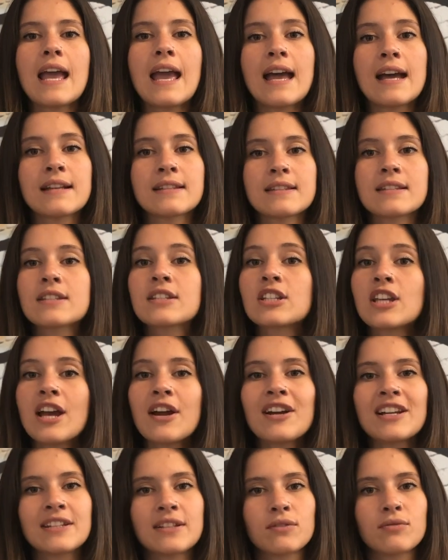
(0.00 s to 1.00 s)
and
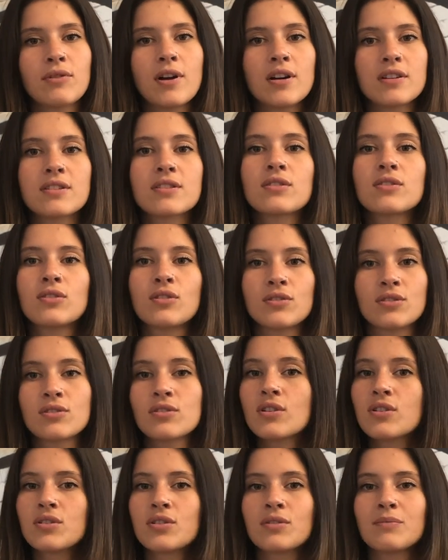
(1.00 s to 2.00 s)
share it across your
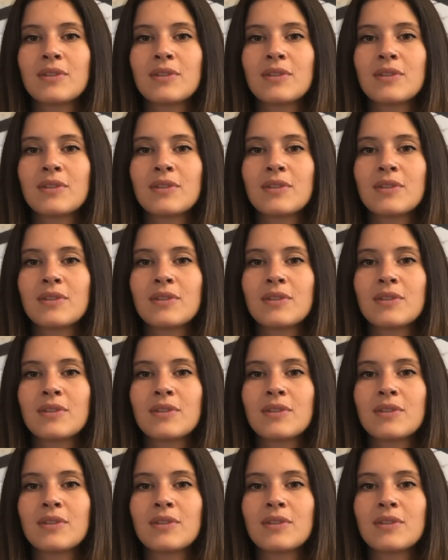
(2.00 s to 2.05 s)
social